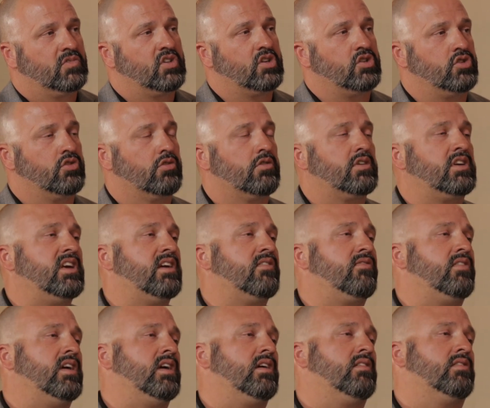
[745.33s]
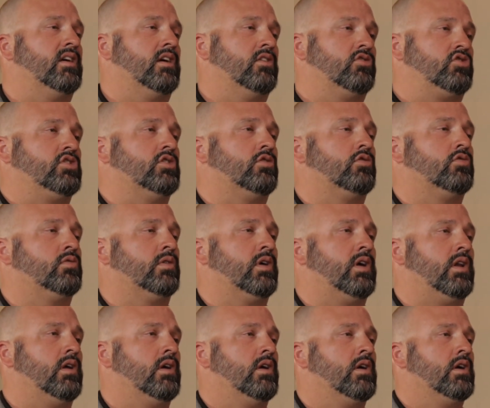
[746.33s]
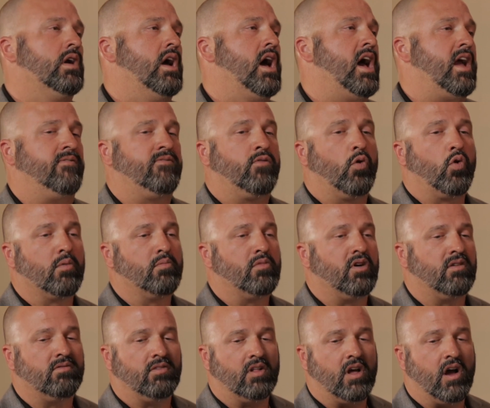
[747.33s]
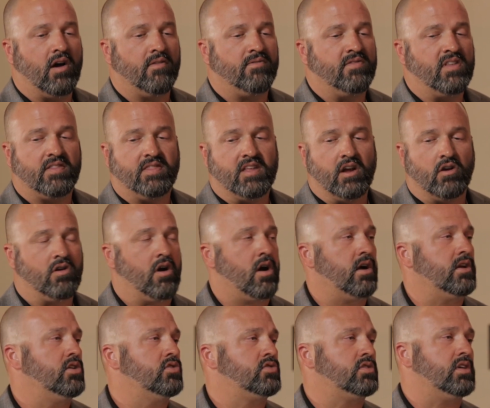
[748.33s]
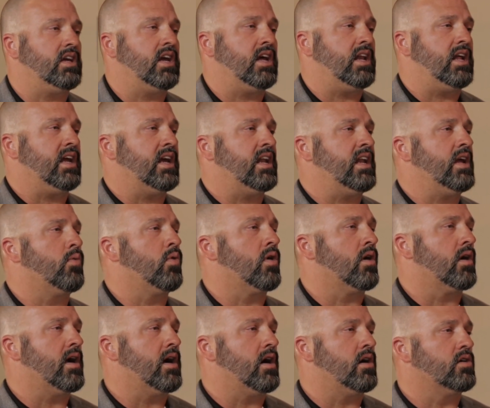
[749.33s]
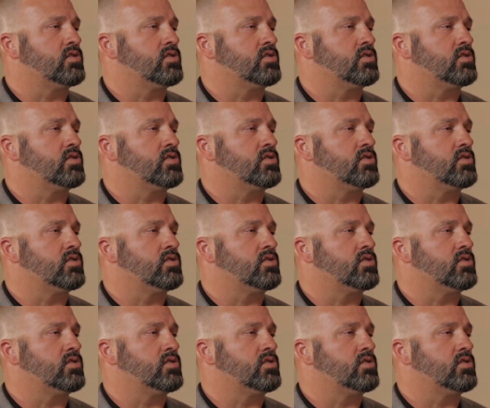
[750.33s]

Because you're giving their children a form of love that they're not used to getting anywhere else.